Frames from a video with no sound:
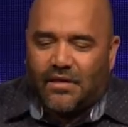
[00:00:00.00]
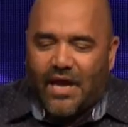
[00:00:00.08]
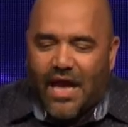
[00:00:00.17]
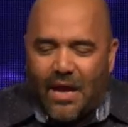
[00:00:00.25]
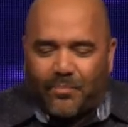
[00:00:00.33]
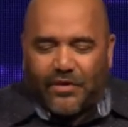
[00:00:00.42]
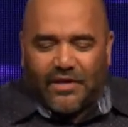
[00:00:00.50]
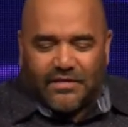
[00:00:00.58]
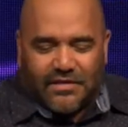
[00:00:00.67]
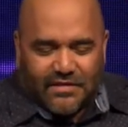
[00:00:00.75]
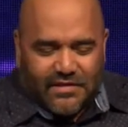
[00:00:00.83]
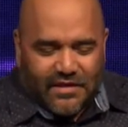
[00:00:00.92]
Happiness
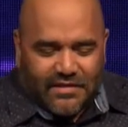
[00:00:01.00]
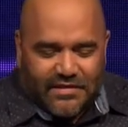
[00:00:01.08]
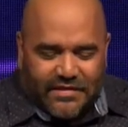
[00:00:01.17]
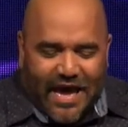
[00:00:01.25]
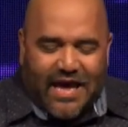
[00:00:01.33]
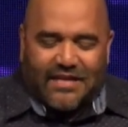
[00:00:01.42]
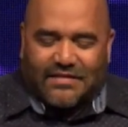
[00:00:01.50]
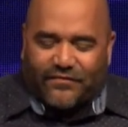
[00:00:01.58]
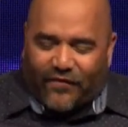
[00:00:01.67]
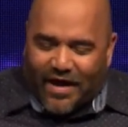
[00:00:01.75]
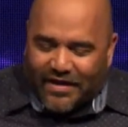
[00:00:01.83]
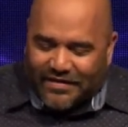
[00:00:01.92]
is, is
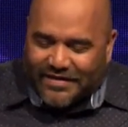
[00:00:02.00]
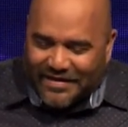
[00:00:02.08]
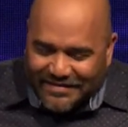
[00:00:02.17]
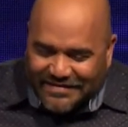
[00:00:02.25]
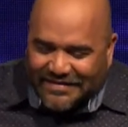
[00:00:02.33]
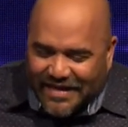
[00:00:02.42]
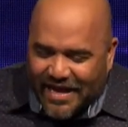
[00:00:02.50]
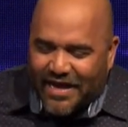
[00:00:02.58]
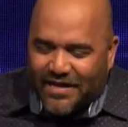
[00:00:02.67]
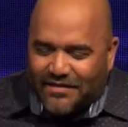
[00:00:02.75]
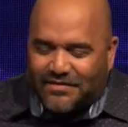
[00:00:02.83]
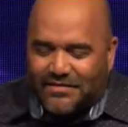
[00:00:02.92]
satisfied,
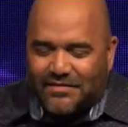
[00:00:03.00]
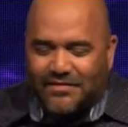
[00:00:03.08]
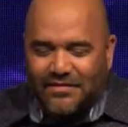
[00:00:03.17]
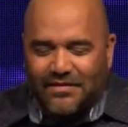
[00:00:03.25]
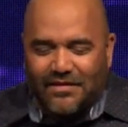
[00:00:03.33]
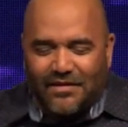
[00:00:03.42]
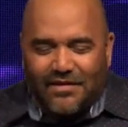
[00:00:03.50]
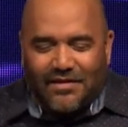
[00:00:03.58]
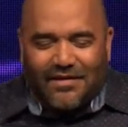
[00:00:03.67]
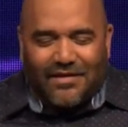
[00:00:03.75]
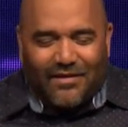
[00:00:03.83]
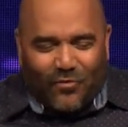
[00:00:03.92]
content
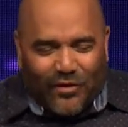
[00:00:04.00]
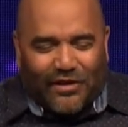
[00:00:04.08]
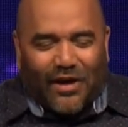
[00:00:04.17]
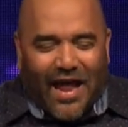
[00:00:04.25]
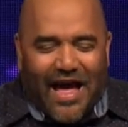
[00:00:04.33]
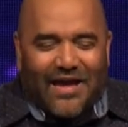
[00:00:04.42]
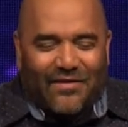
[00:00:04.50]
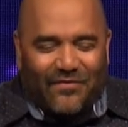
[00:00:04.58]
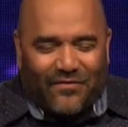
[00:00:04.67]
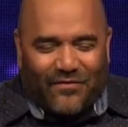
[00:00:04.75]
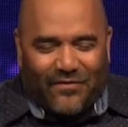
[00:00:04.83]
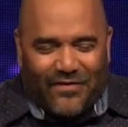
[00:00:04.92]
with life.
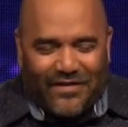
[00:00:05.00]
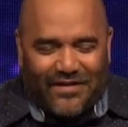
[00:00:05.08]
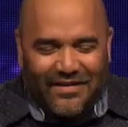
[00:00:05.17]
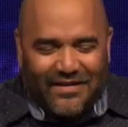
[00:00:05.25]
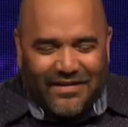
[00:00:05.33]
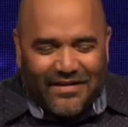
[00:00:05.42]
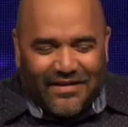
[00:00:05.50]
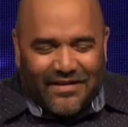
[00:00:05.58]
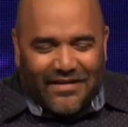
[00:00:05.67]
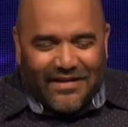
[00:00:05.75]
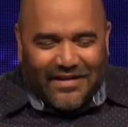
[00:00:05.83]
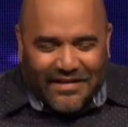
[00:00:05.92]

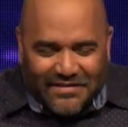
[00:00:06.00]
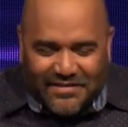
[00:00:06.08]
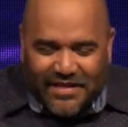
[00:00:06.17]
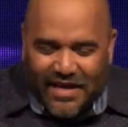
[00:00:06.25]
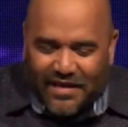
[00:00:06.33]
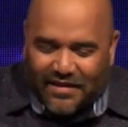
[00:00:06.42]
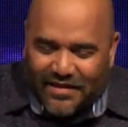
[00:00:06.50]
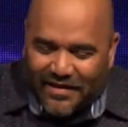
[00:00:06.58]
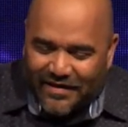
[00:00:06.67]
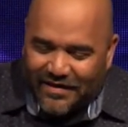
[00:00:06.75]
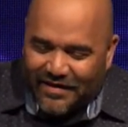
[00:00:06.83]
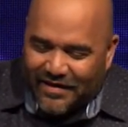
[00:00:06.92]
Content.
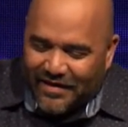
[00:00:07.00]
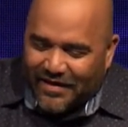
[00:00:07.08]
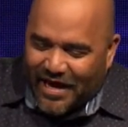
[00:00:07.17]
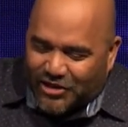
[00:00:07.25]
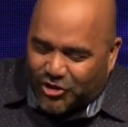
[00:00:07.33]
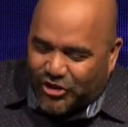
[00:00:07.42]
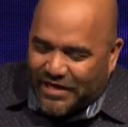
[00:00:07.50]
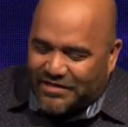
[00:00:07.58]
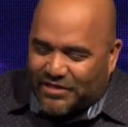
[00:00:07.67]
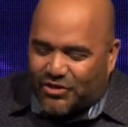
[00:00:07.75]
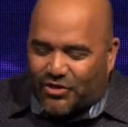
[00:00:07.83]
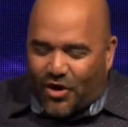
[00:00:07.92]
As
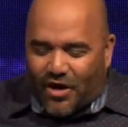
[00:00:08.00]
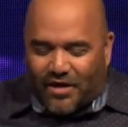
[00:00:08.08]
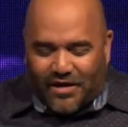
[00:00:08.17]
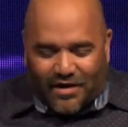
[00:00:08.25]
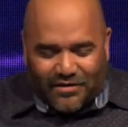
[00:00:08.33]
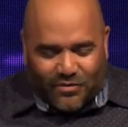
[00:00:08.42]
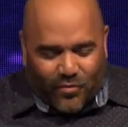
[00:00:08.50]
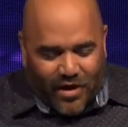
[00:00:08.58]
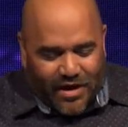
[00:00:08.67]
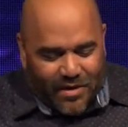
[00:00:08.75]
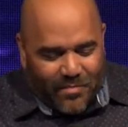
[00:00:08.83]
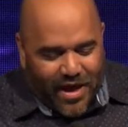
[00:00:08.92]
Jesus started on his
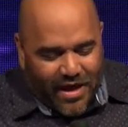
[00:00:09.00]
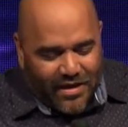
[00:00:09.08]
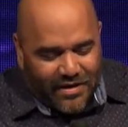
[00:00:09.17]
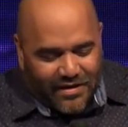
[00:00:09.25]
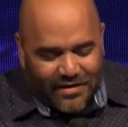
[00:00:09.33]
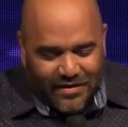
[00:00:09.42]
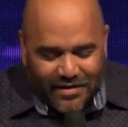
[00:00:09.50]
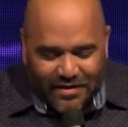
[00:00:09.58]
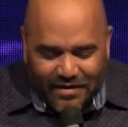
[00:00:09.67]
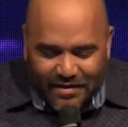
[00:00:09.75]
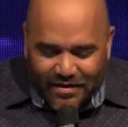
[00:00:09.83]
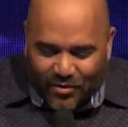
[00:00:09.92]
way, a man
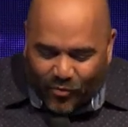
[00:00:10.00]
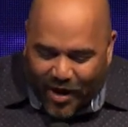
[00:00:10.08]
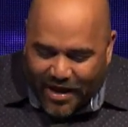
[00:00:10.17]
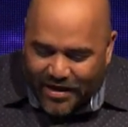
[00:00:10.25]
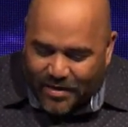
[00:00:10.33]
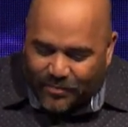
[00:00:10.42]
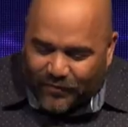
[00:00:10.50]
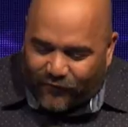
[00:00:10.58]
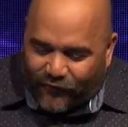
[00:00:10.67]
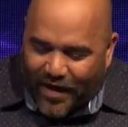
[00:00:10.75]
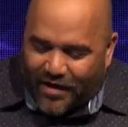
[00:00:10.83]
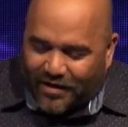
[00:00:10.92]
ran up and
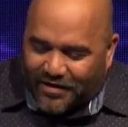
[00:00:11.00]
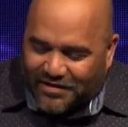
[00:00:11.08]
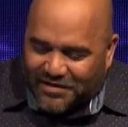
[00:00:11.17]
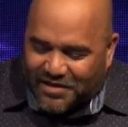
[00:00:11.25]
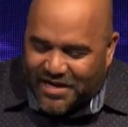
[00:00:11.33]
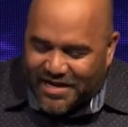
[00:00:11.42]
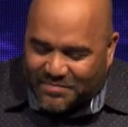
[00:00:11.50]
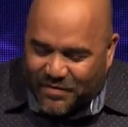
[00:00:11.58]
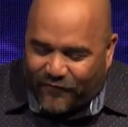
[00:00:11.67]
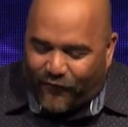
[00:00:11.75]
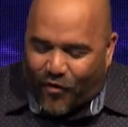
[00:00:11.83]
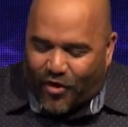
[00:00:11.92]
fell on his knees
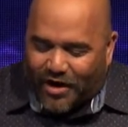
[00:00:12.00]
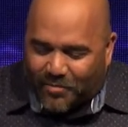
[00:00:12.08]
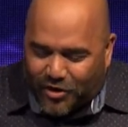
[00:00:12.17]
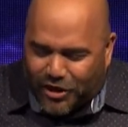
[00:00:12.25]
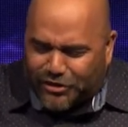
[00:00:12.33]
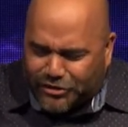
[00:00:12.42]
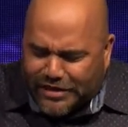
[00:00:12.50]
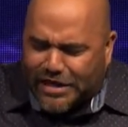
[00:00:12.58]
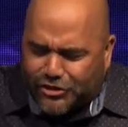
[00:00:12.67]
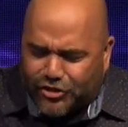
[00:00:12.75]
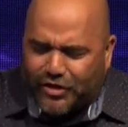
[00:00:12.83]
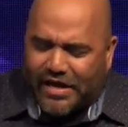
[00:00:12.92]
before him. Good
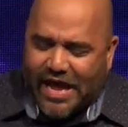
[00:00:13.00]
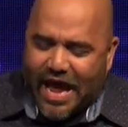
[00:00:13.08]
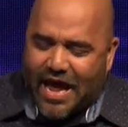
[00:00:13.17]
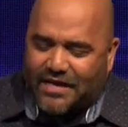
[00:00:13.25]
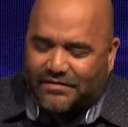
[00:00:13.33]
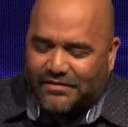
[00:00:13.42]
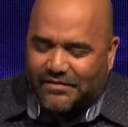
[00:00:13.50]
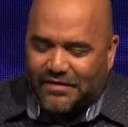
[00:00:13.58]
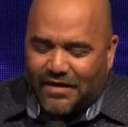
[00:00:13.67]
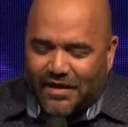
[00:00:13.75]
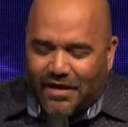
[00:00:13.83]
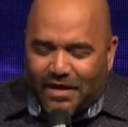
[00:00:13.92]
teacher, he asked,
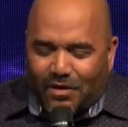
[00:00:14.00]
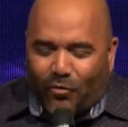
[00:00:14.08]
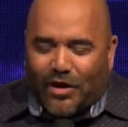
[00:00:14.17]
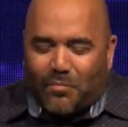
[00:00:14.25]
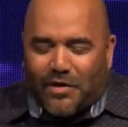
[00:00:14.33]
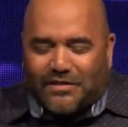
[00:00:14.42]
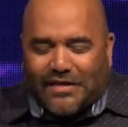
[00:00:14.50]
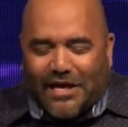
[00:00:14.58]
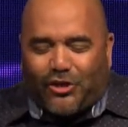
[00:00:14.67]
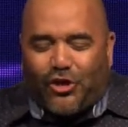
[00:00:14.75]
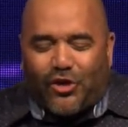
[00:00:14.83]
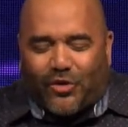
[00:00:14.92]
What must I
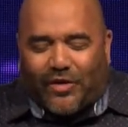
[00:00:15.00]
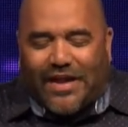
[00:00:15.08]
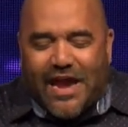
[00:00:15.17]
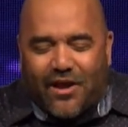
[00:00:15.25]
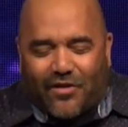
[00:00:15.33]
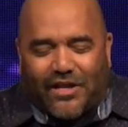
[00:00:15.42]
do to inherit